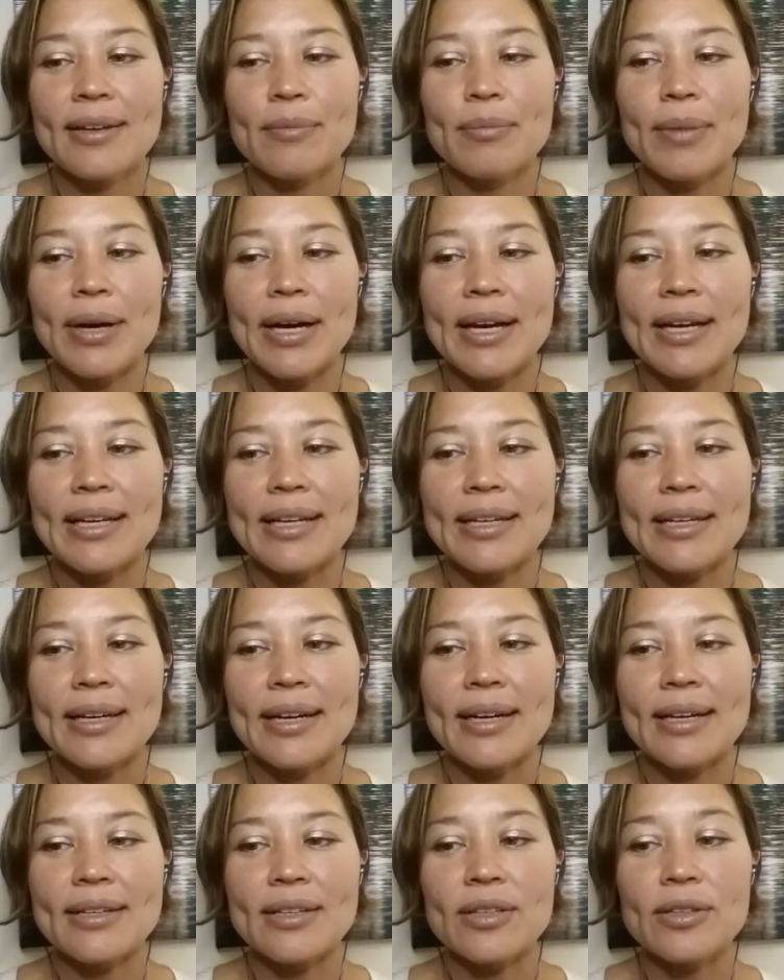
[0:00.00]

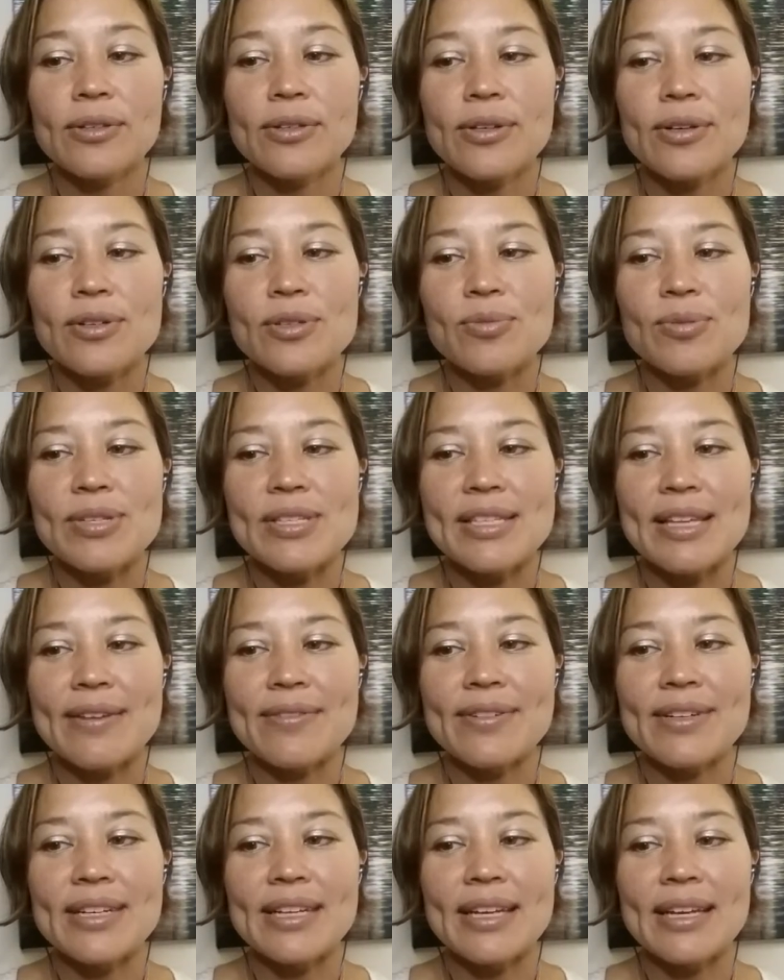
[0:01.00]
My glucose was
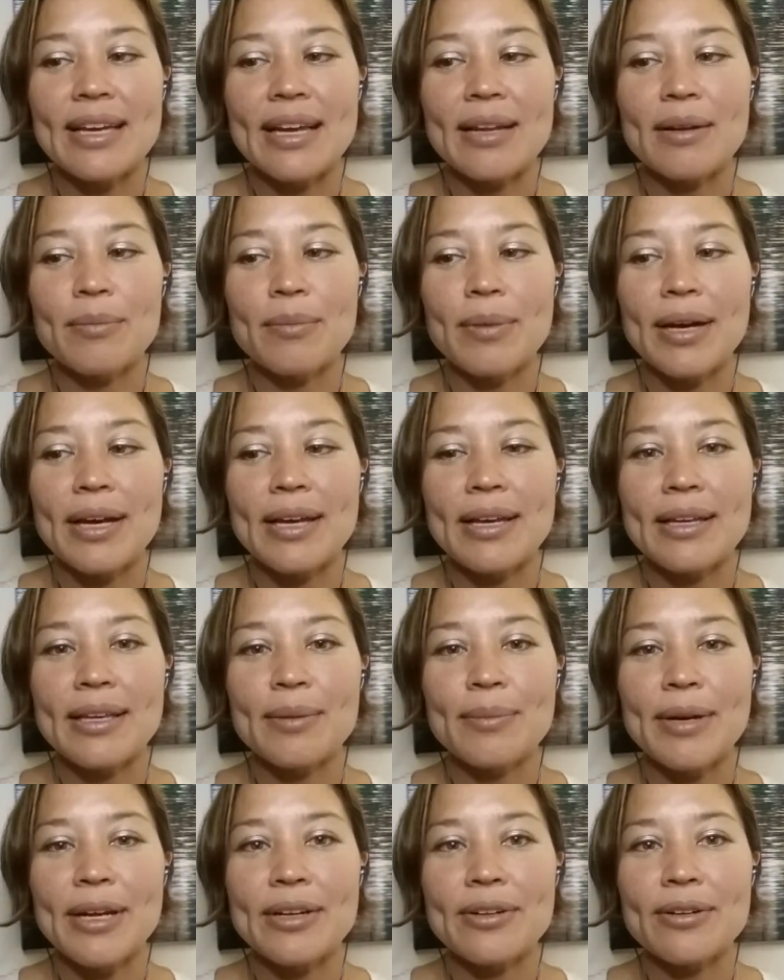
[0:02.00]
70 and my
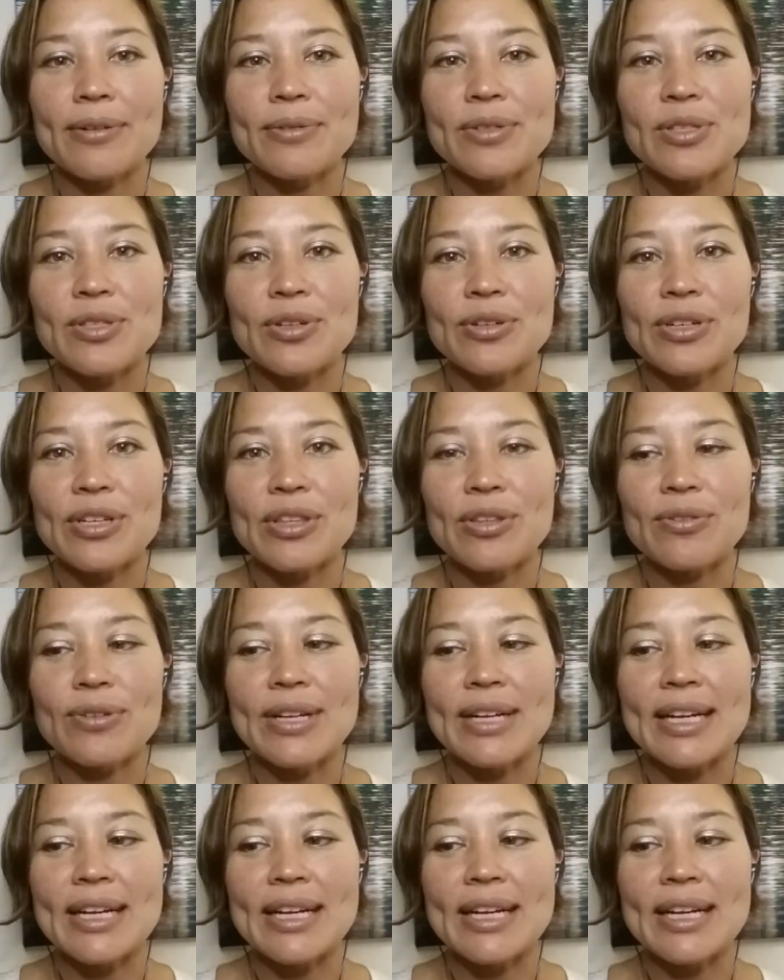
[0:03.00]
hematocrit was 33,